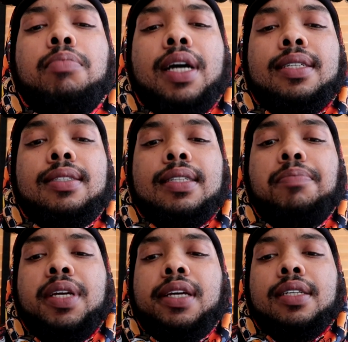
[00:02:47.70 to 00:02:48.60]
By
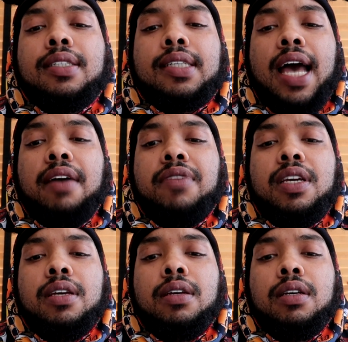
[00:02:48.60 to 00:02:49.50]
slipping a
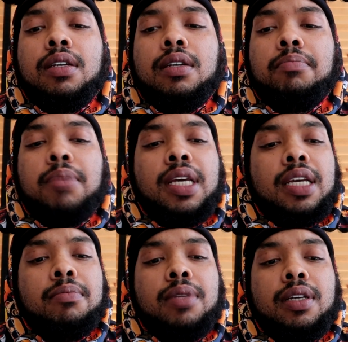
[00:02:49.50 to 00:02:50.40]
savvy
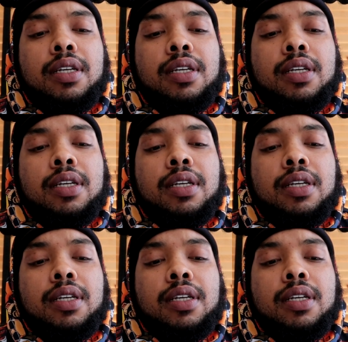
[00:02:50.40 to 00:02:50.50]
meme